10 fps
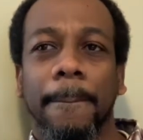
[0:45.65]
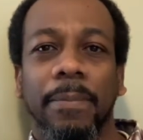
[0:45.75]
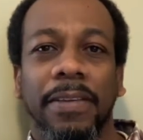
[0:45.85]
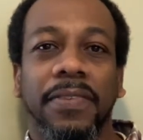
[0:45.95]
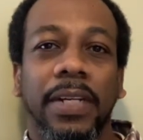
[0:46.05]

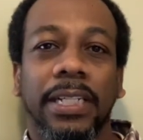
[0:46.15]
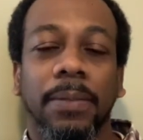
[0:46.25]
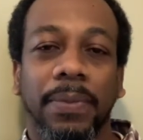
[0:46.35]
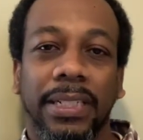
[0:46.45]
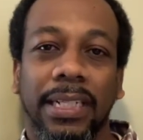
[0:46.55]
if you're an
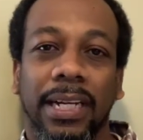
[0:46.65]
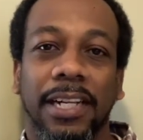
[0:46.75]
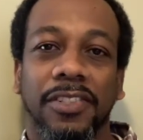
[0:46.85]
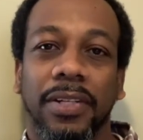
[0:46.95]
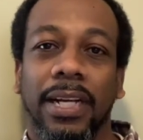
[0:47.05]
independent
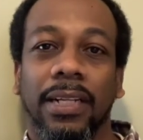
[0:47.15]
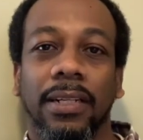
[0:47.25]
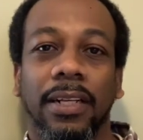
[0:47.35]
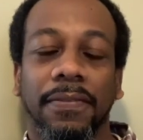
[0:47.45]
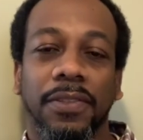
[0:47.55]
contractor,
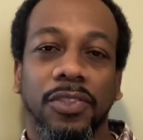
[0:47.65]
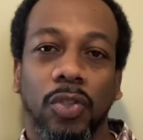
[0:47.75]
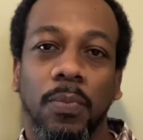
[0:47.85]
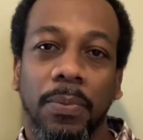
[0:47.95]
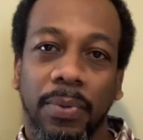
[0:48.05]
if you're a
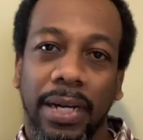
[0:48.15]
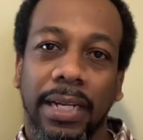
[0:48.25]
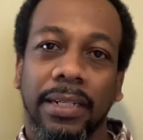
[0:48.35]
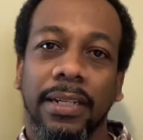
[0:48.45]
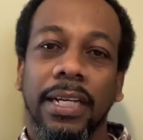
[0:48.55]
sole
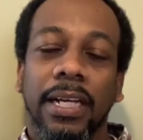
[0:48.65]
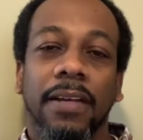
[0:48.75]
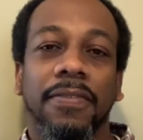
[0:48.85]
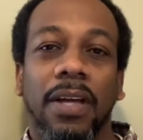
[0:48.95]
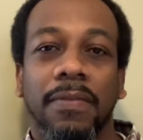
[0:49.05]
proprietor,
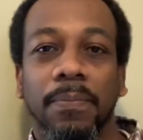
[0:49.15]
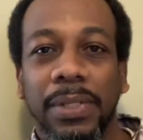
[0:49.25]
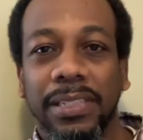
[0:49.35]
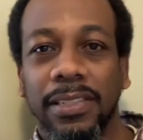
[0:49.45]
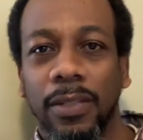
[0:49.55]
if you have a
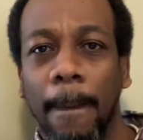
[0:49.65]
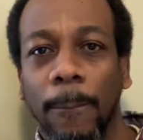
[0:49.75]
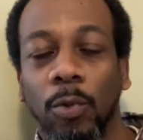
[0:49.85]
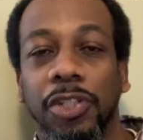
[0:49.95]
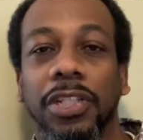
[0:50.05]
business,
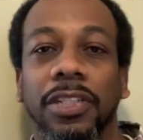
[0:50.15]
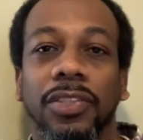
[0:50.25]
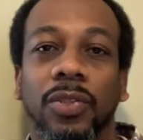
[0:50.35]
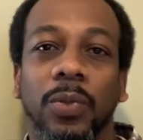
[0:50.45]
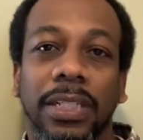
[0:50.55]
what you can
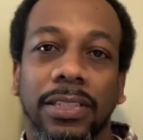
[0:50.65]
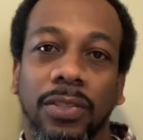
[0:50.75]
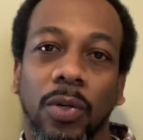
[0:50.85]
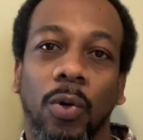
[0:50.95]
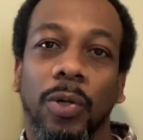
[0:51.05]
do is
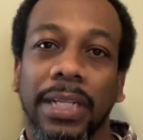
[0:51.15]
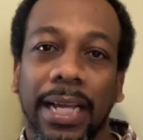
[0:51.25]
go on the